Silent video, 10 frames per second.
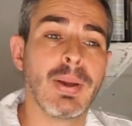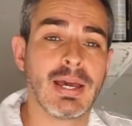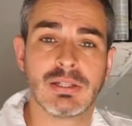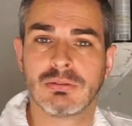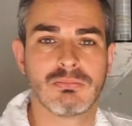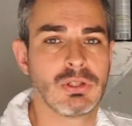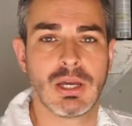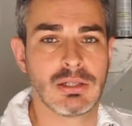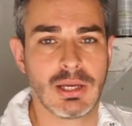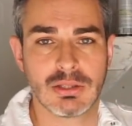and
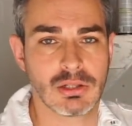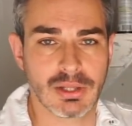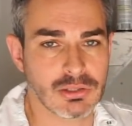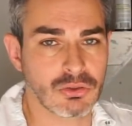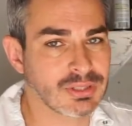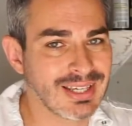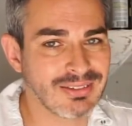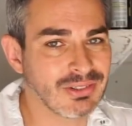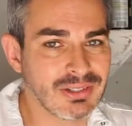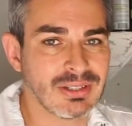and and the landlord
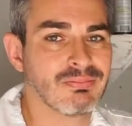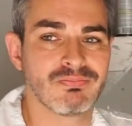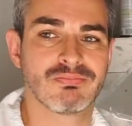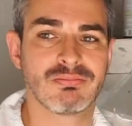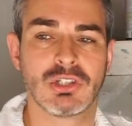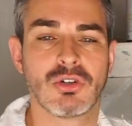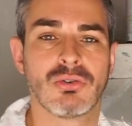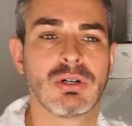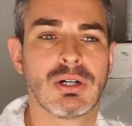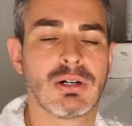can really you
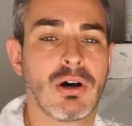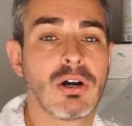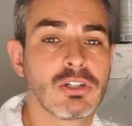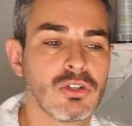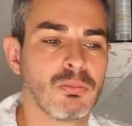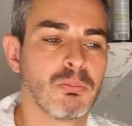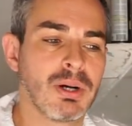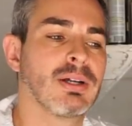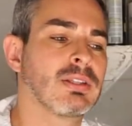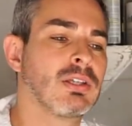know uh, argue,
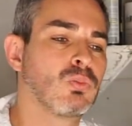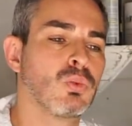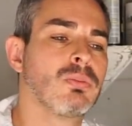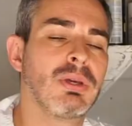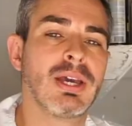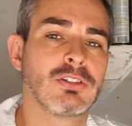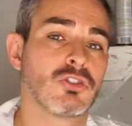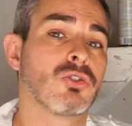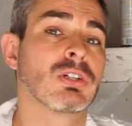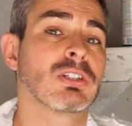but it would be
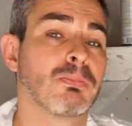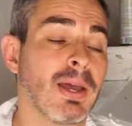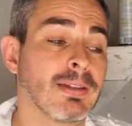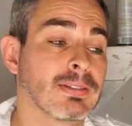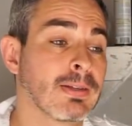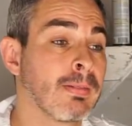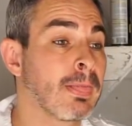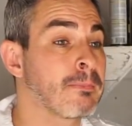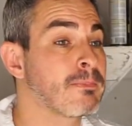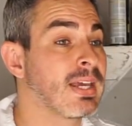at your expense,
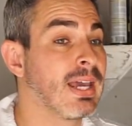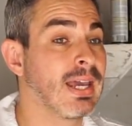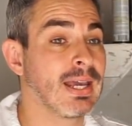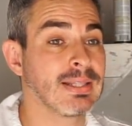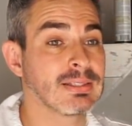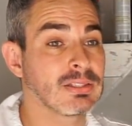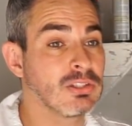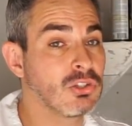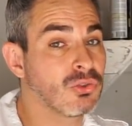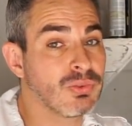and
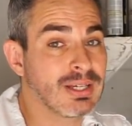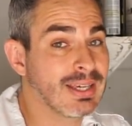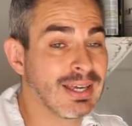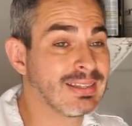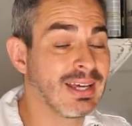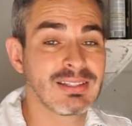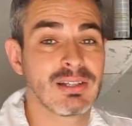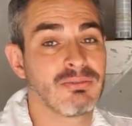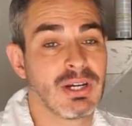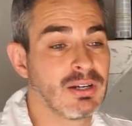you know again that
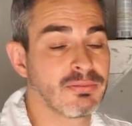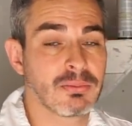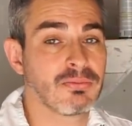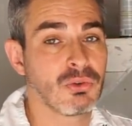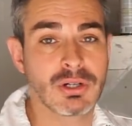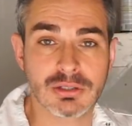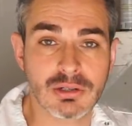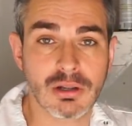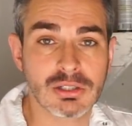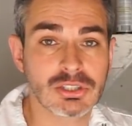can vary from a few hundred
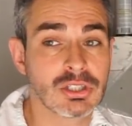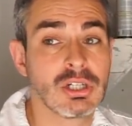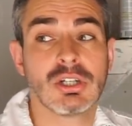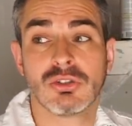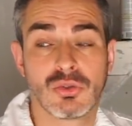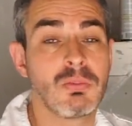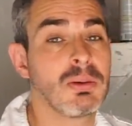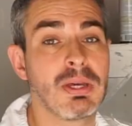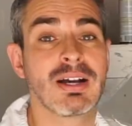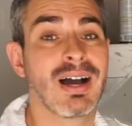dollars to
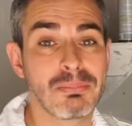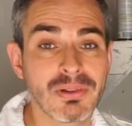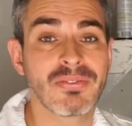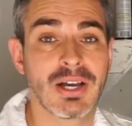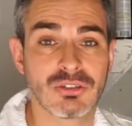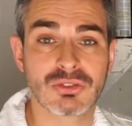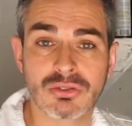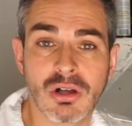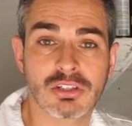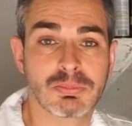maybe a couple of thousand
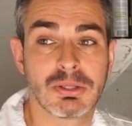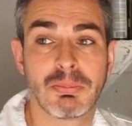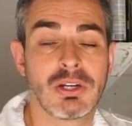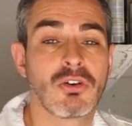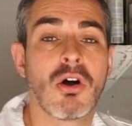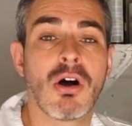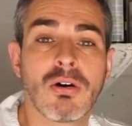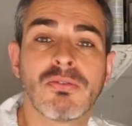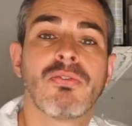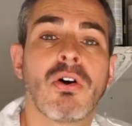dollars, depending on
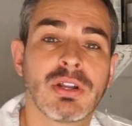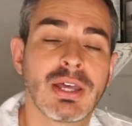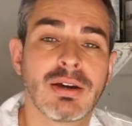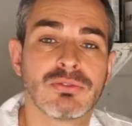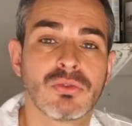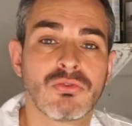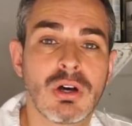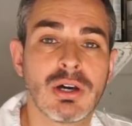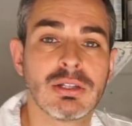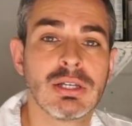how far they have to
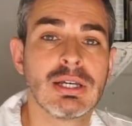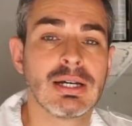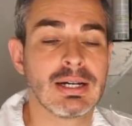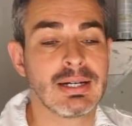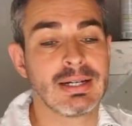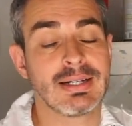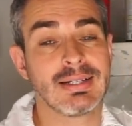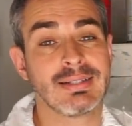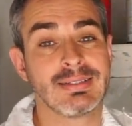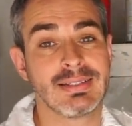run
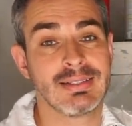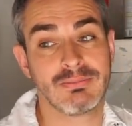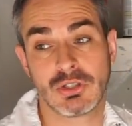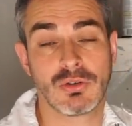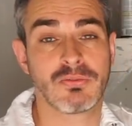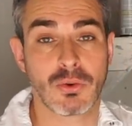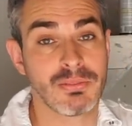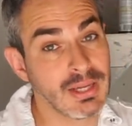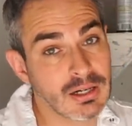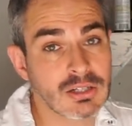uh, the you know
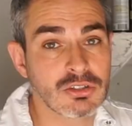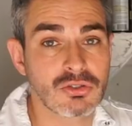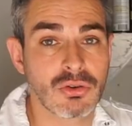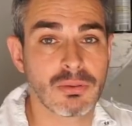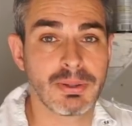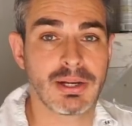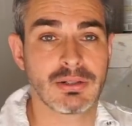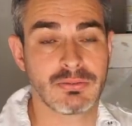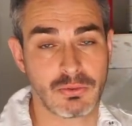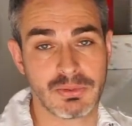from their control
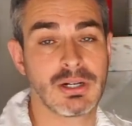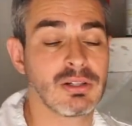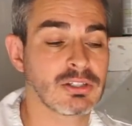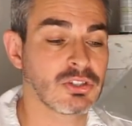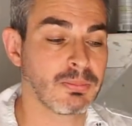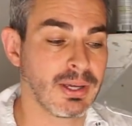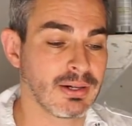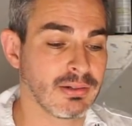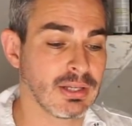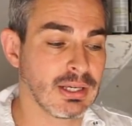panel, from their electric
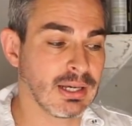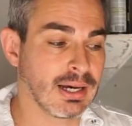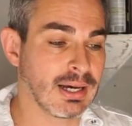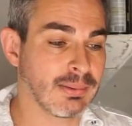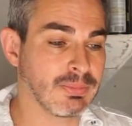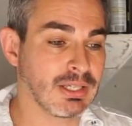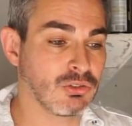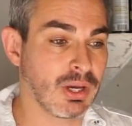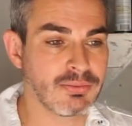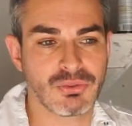panel. Um, and
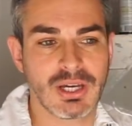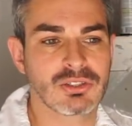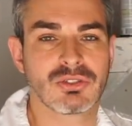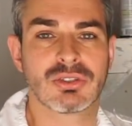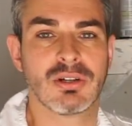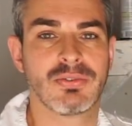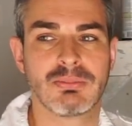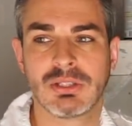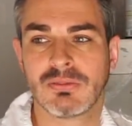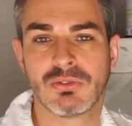you have to ask yourself. I
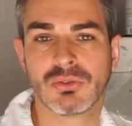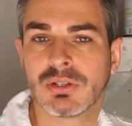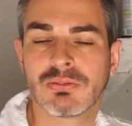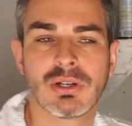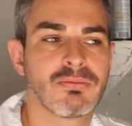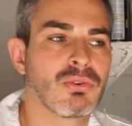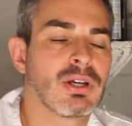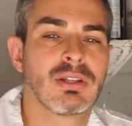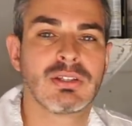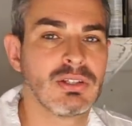mean, if you live there for
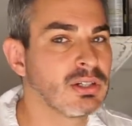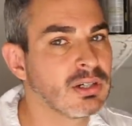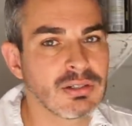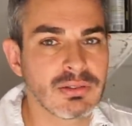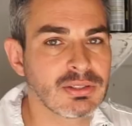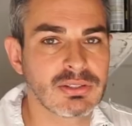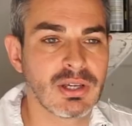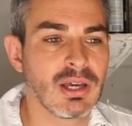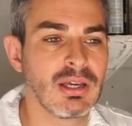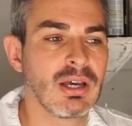another year, let's
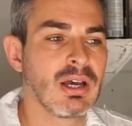say,